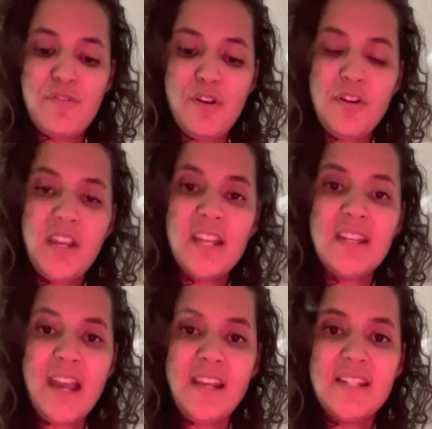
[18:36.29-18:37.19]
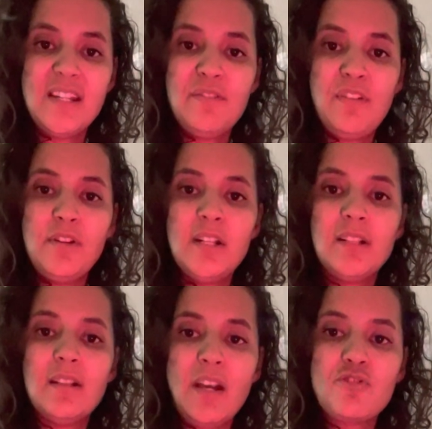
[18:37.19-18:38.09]
Very connected. Very
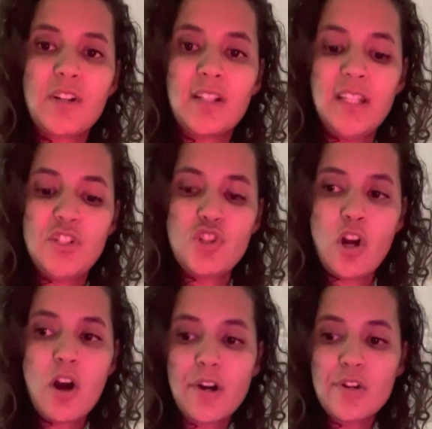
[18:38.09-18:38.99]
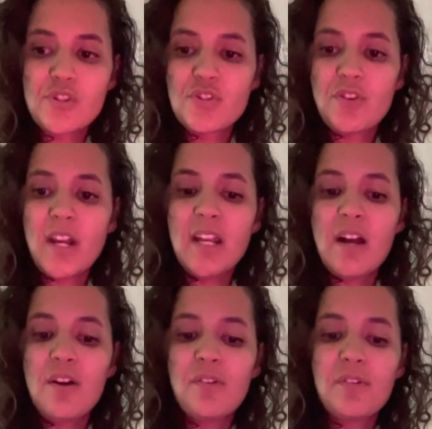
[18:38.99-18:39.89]
electrically charged right now.